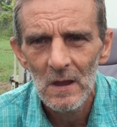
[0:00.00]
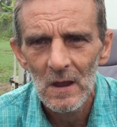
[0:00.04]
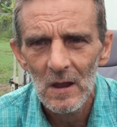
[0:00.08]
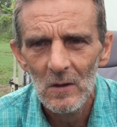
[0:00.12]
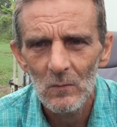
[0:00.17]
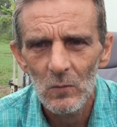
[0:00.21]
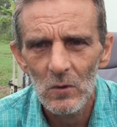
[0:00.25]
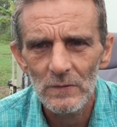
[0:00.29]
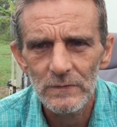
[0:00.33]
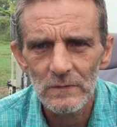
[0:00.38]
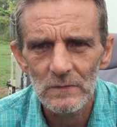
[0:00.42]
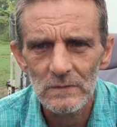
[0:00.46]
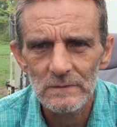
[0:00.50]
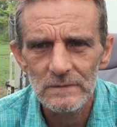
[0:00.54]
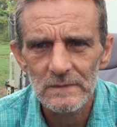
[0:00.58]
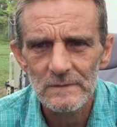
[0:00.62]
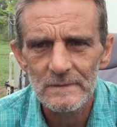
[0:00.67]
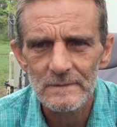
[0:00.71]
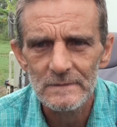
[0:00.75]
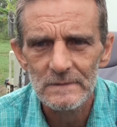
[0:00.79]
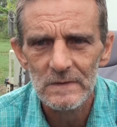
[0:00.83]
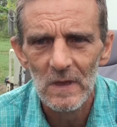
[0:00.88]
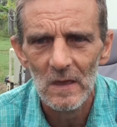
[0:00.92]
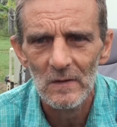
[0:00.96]
And what you'll
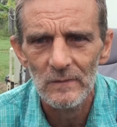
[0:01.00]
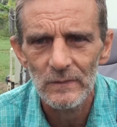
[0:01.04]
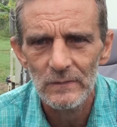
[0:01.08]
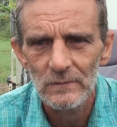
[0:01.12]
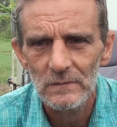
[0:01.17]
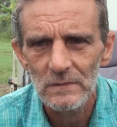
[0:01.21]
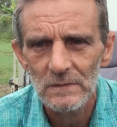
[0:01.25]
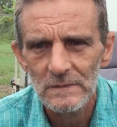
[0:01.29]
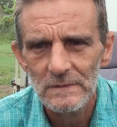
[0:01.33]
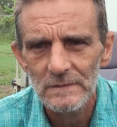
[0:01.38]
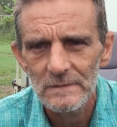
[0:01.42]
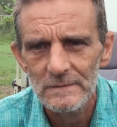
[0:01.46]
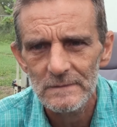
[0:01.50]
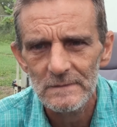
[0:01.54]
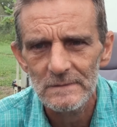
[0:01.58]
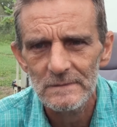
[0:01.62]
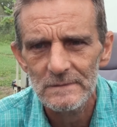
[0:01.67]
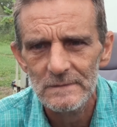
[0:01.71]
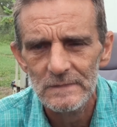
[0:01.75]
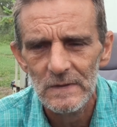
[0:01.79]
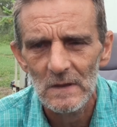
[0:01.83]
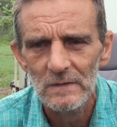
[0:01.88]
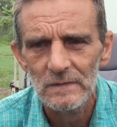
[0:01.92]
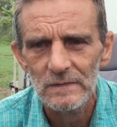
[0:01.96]
discover
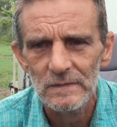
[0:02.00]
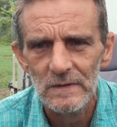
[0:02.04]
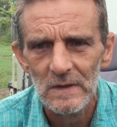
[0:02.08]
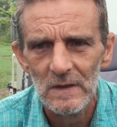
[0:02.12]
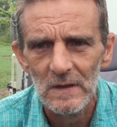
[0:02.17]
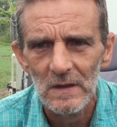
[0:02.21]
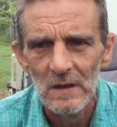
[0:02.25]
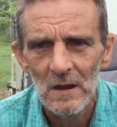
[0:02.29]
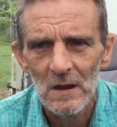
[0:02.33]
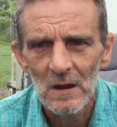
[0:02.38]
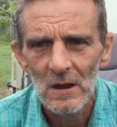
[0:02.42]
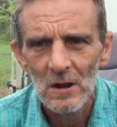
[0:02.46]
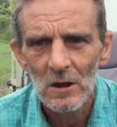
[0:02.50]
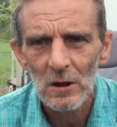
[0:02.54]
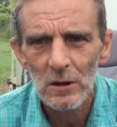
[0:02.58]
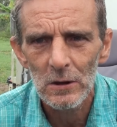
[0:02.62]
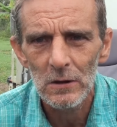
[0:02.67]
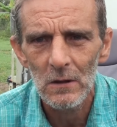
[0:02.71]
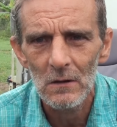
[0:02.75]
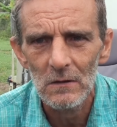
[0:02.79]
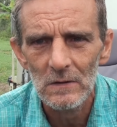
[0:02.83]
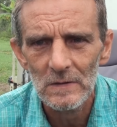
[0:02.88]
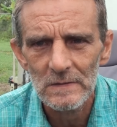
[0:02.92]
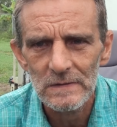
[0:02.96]
is that they're
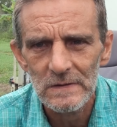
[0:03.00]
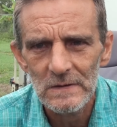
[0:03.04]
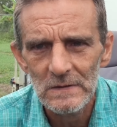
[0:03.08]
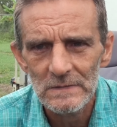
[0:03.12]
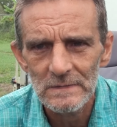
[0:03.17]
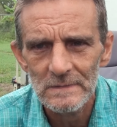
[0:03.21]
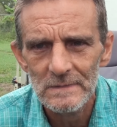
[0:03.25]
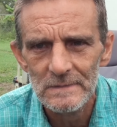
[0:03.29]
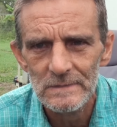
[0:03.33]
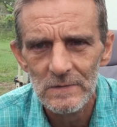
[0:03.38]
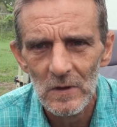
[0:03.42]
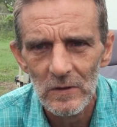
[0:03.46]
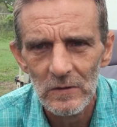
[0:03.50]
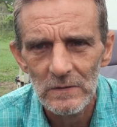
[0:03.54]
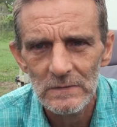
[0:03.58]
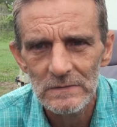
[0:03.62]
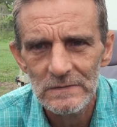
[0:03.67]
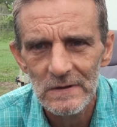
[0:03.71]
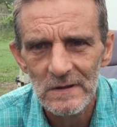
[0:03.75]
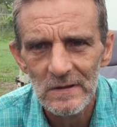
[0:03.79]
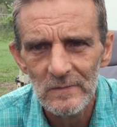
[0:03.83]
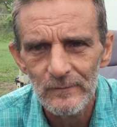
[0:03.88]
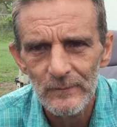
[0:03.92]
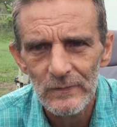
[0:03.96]
locked in so
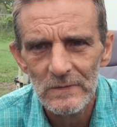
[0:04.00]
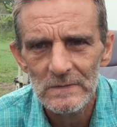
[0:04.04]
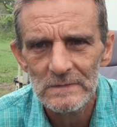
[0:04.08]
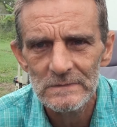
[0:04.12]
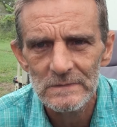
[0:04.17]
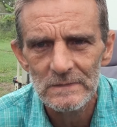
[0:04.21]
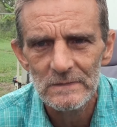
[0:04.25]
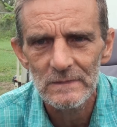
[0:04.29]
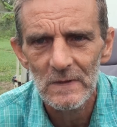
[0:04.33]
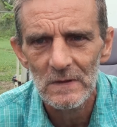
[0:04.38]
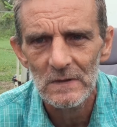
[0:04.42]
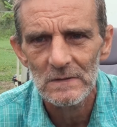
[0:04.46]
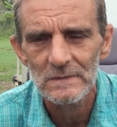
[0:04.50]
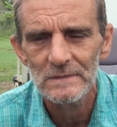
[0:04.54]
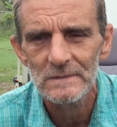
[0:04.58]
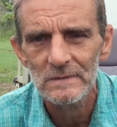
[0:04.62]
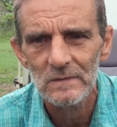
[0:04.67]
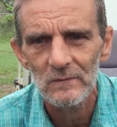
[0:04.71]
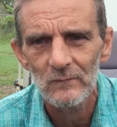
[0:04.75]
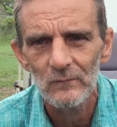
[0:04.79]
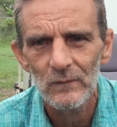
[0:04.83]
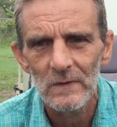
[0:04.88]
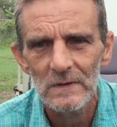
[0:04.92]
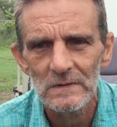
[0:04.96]
deep into those
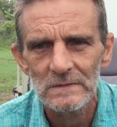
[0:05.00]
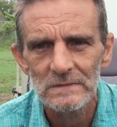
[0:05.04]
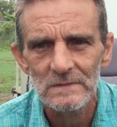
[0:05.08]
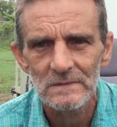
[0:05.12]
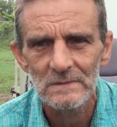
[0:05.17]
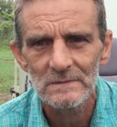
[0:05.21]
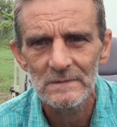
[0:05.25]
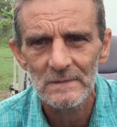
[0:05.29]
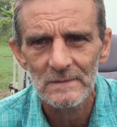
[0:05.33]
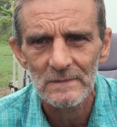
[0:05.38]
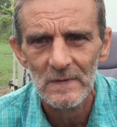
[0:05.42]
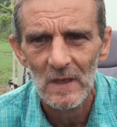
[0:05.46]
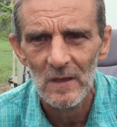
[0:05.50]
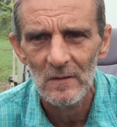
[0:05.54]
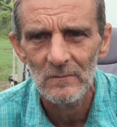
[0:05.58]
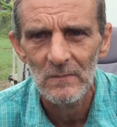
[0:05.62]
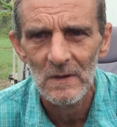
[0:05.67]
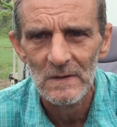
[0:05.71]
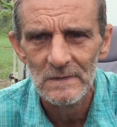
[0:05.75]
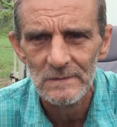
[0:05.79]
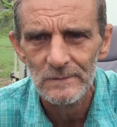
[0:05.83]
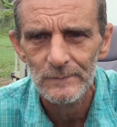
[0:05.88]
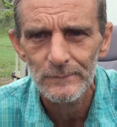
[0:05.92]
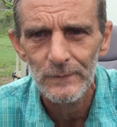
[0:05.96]
conventions they
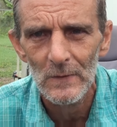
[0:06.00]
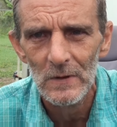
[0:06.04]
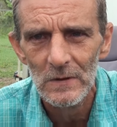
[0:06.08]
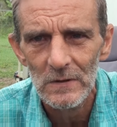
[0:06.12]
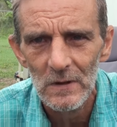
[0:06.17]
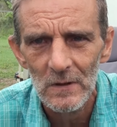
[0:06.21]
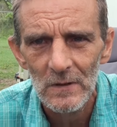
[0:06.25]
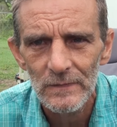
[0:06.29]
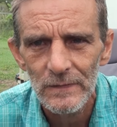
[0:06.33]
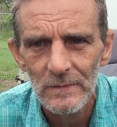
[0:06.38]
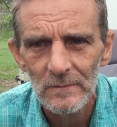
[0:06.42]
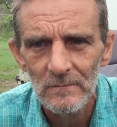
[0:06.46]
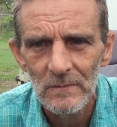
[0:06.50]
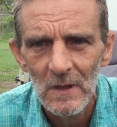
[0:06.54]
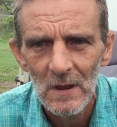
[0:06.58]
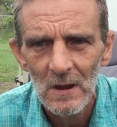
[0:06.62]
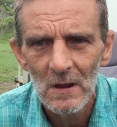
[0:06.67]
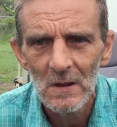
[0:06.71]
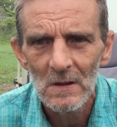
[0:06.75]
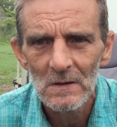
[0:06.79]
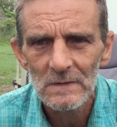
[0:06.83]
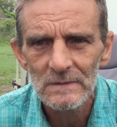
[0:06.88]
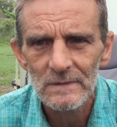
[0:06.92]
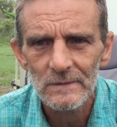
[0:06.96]
must follow them
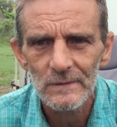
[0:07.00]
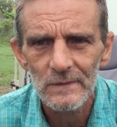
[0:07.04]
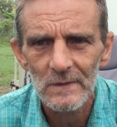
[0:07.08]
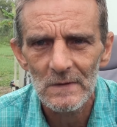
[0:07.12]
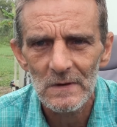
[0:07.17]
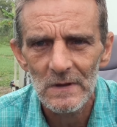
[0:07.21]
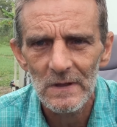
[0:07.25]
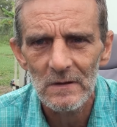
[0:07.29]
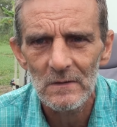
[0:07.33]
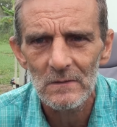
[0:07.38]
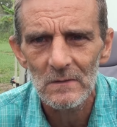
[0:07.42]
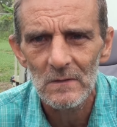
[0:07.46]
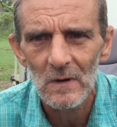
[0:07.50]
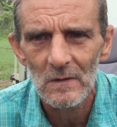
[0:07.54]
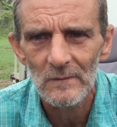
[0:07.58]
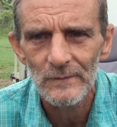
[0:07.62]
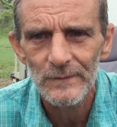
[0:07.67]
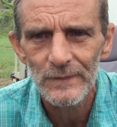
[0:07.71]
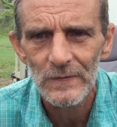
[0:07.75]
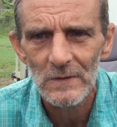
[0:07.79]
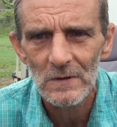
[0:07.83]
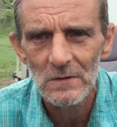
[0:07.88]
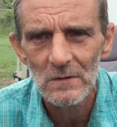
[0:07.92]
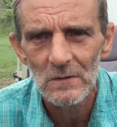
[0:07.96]
to the letter
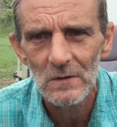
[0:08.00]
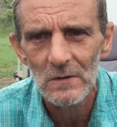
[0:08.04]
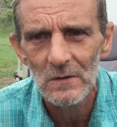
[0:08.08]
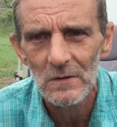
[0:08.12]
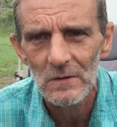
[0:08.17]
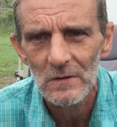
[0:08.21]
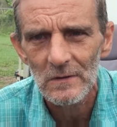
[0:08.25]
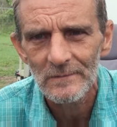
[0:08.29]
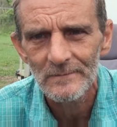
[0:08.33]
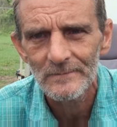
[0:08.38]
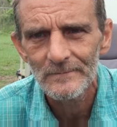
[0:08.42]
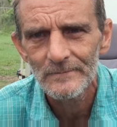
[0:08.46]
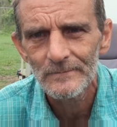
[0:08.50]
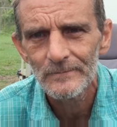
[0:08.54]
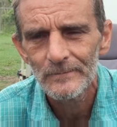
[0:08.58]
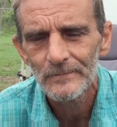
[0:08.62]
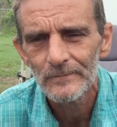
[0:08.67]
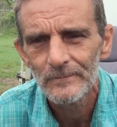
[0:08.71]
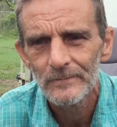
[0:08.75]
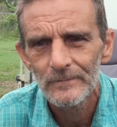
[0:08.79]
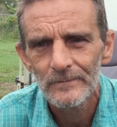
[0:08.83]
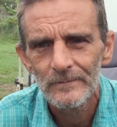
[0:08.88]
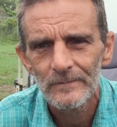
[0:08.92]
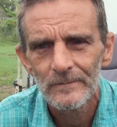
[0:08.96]
of the law.
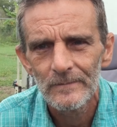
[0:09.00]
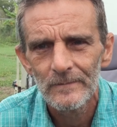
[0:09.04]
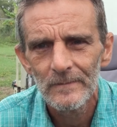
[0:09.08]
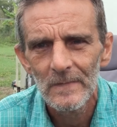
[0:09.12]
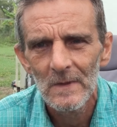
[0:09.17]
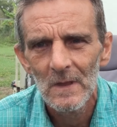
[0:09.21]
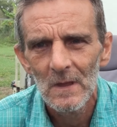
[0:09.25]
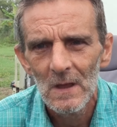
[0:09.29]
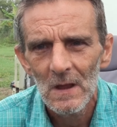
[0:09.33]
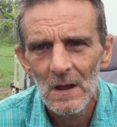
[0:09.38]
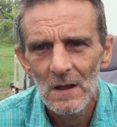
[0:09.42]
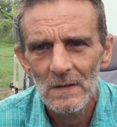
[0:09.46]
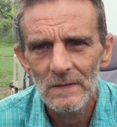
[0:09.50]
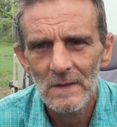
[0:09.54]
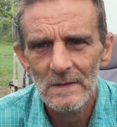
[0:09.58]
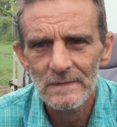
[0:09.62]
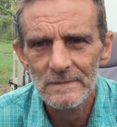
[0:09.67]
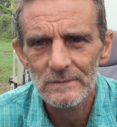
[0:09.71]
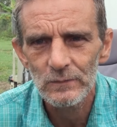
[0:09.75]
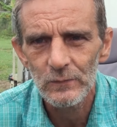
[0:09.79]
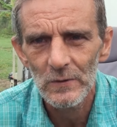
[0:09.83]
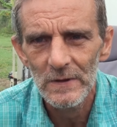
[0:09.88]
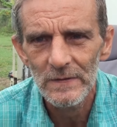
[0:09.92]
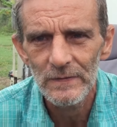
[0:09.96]
And
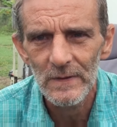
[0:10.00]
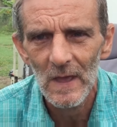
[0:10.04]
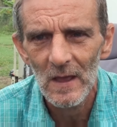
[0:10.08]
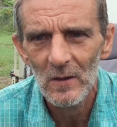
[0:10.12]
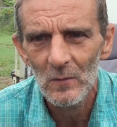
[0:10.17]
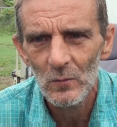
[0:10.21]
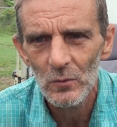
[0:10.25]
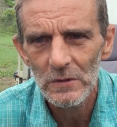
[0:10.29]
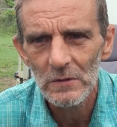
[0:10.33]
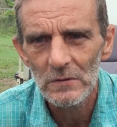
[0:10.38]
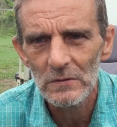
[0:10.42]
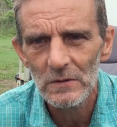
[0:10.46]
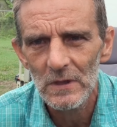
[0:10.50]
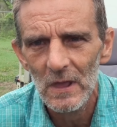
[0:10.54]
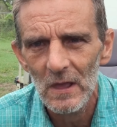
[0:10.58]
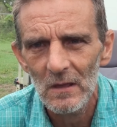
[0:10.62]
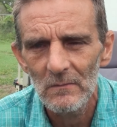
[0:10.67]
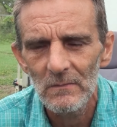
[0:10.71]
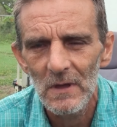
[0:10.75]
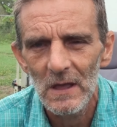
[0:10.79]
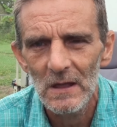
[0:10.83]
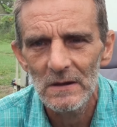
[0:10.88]
that's where they will come